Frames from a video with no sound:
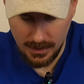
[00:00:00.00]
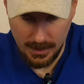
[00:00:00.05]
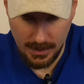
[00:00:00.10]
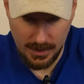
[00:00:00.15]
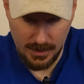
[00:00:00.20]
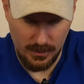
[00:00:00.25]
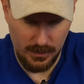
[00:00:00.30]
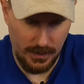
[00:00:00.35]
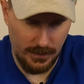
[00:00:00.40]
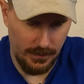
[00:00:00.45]

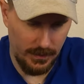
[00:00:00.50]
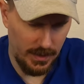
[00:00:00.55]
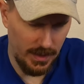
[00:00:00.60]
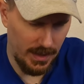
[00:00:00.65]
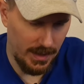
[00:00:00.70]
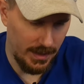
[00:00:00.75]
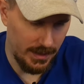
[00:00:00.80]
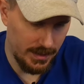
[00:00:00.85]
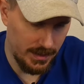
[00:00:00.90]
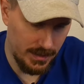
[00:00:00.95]
And we've
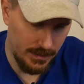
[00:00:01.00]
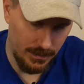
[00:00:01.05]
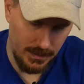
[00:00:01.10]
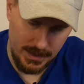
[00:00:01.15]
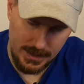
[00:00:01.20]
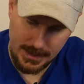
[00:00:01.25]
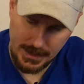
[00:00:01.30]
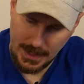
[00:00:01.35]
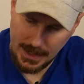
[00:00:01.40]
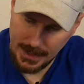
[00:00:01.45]
got some
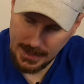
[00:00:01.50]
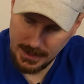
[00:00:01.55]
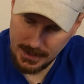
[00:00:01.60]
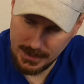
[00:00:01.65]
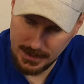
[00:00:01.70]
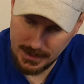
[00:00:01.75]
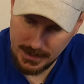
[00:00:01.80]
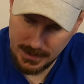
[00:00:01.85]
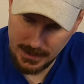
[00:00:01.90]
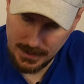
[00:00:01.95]

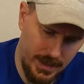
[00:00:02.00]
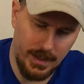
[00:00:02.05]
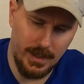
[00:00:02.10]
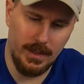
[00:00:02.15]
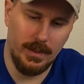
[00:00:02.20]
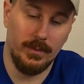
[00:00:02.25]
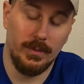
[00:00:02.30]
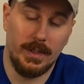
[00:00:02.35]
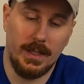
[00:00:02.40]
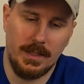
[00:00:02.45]
dice,
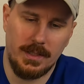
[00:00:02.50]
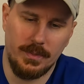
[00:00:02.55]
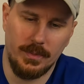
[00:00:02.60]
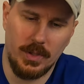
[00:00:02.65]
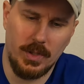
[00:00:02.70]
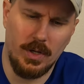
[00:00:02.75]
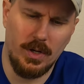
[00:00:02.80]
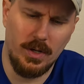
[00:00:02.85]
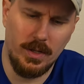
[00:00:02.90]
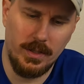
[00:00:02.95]
and we got some
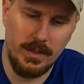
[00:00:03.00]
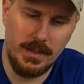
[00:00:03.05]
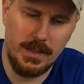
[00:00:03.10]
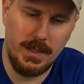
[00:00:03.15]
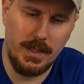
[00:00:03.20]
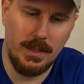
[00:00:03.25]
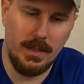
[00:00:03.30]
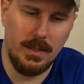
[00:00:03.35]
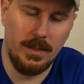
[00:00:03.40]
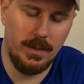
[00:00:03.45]
cards
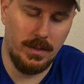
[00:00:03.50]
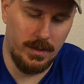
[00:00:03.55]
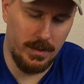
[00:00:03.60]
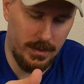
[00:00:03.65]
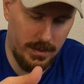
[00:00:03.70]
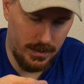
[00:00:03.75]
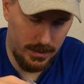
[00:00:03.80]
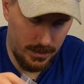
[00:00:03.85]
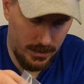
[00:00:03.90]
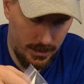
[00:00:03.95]
here,